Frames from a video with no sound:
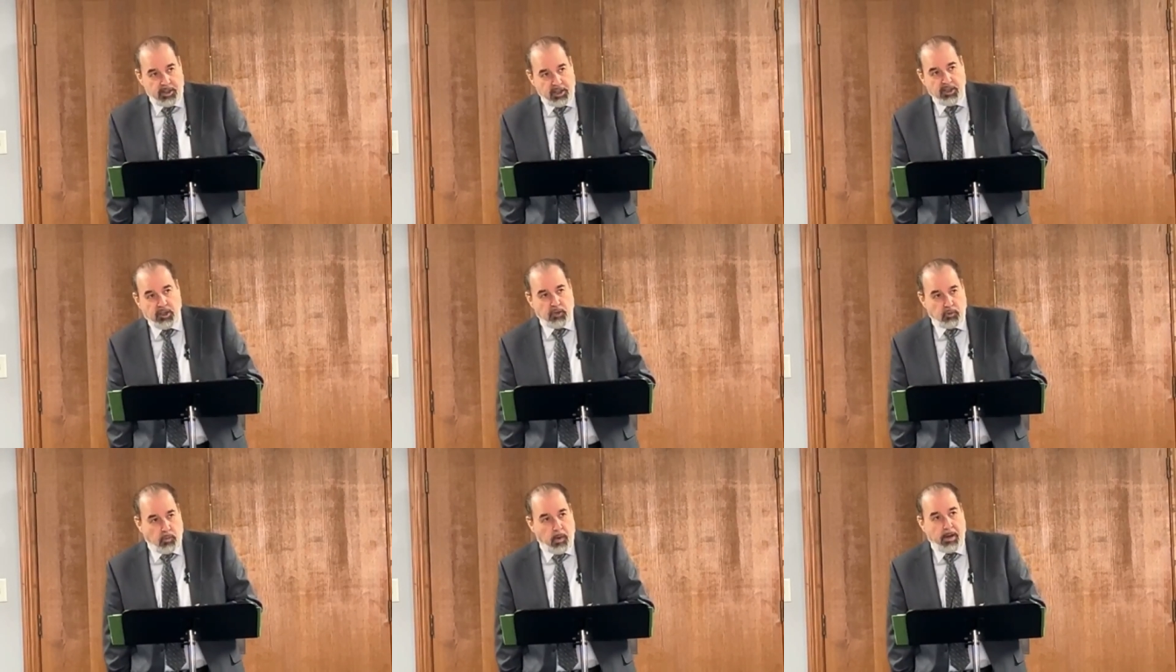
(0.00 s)

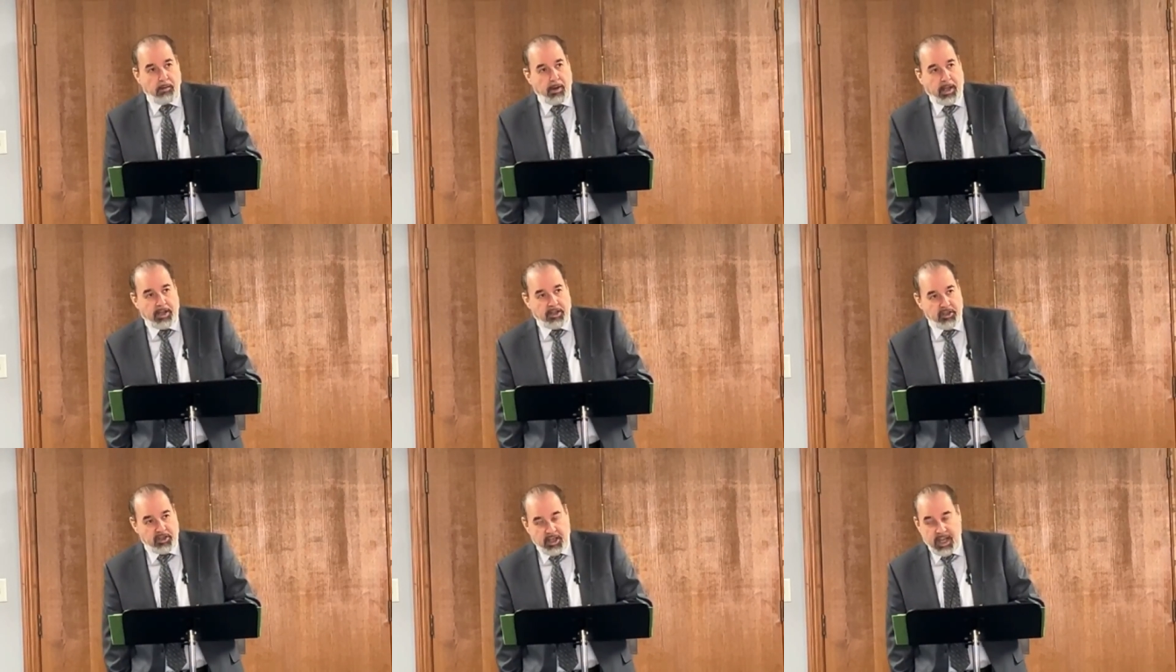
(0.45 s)
this is
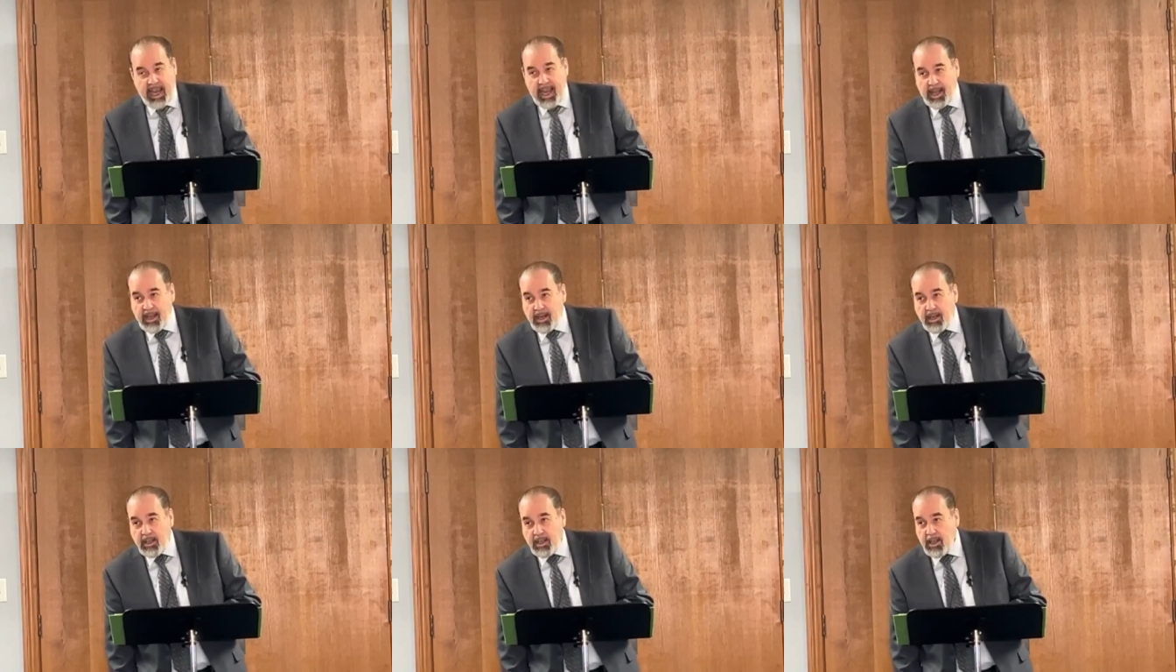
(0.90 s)
where I
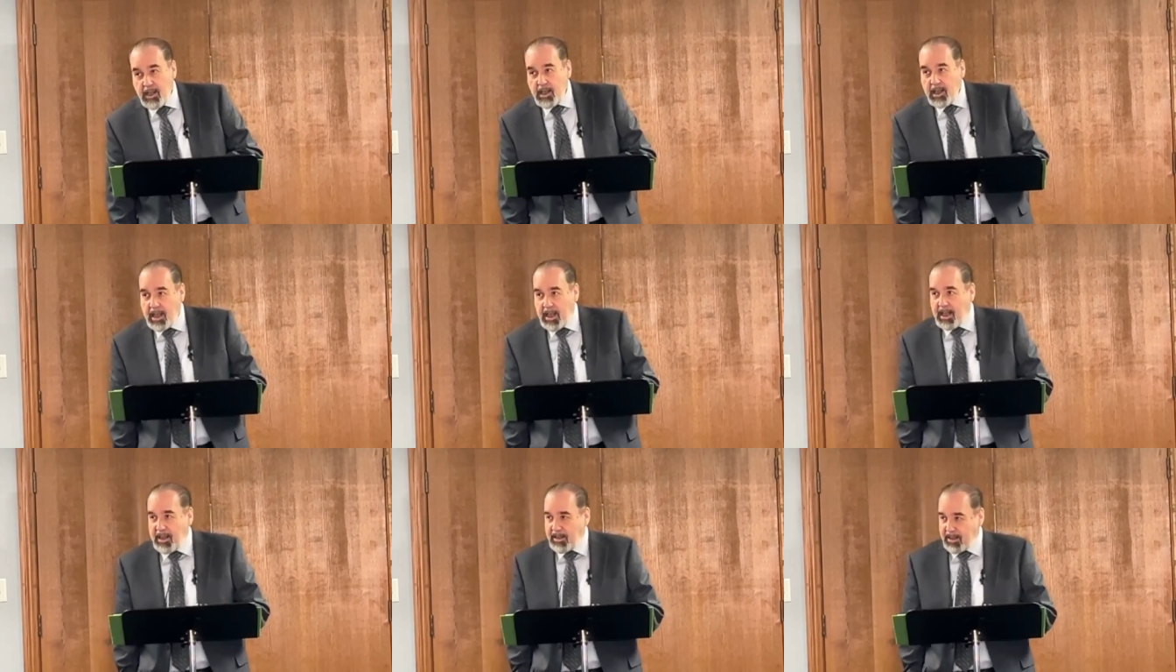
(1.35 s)
stand,
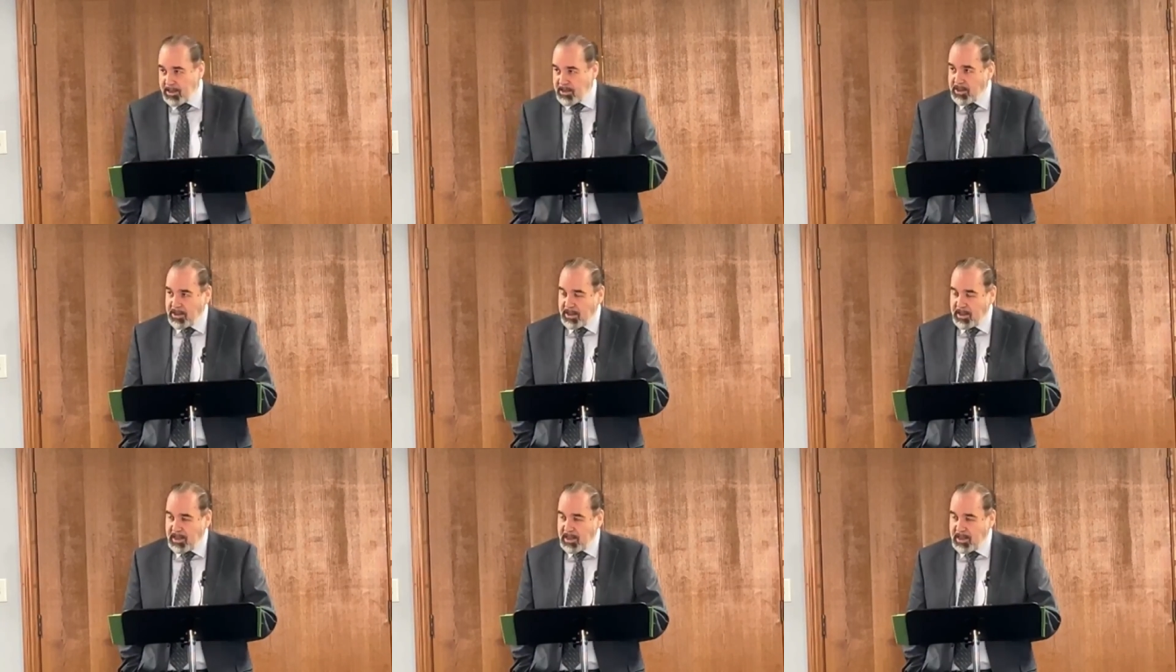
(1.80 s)
and